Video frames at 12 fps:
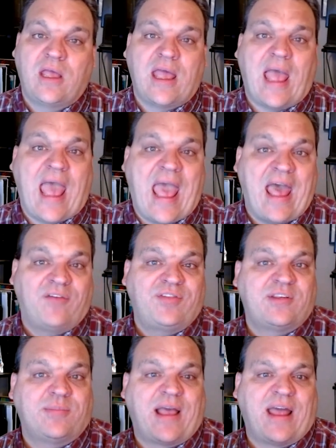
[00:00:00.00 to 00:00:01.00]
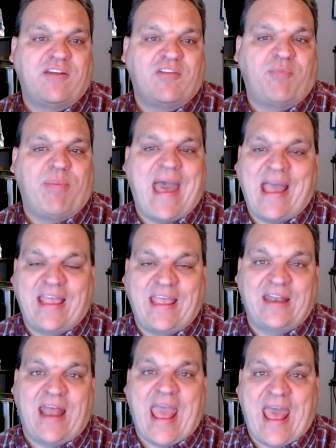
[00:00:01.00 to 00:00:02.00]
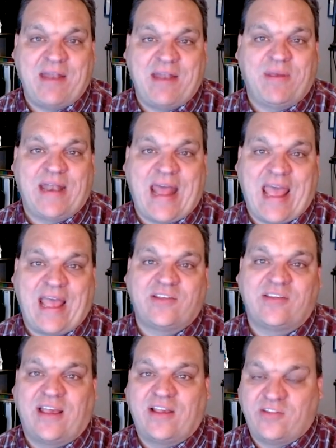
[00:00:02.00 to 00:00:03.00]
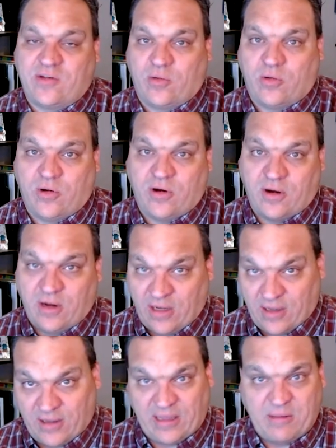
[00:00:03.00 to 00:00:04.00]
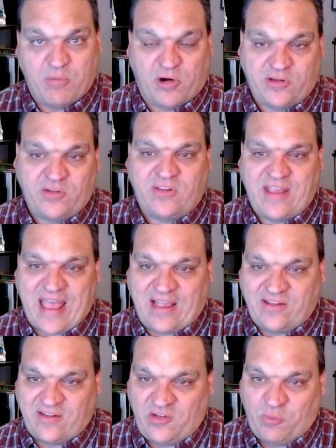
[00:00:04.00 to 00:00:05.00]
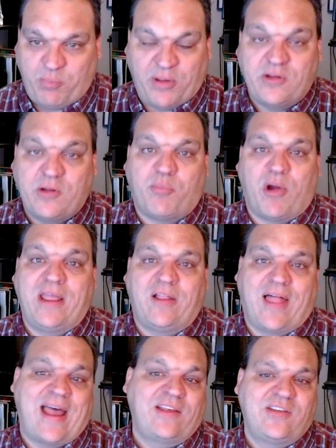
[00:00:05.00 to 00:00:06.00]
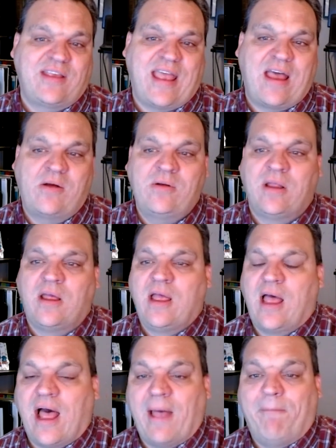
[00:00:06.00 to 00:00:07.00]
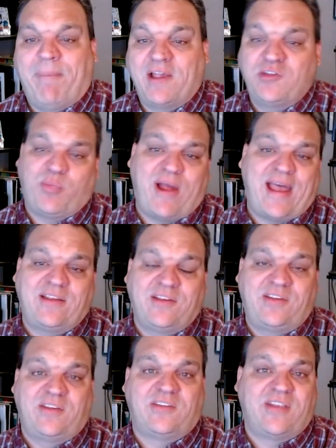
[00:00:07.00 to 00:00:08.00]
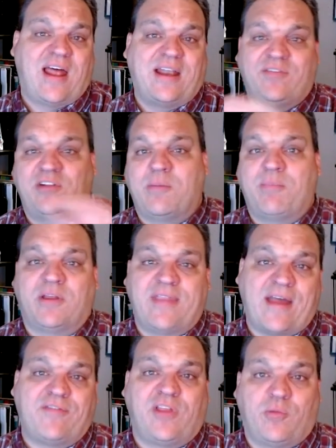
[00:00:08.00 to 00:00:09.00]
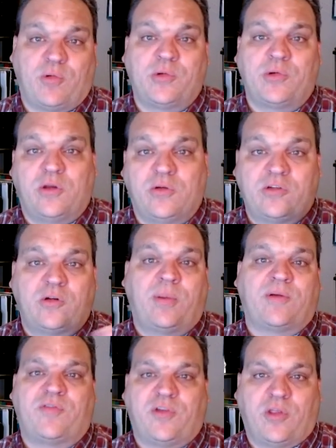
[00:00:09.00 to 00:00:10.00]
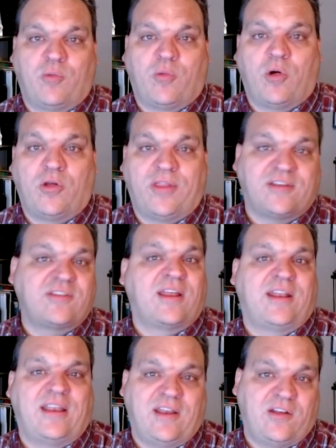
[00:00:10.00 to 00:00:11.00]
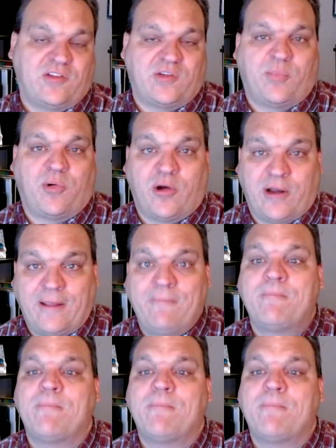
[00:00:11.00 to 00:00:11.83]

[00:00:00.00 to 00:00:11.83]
have some kind of back-end admin access or emergency access, build a break glass account. Best practice is not even to build that for the root user, but for the role that's going to need to support it.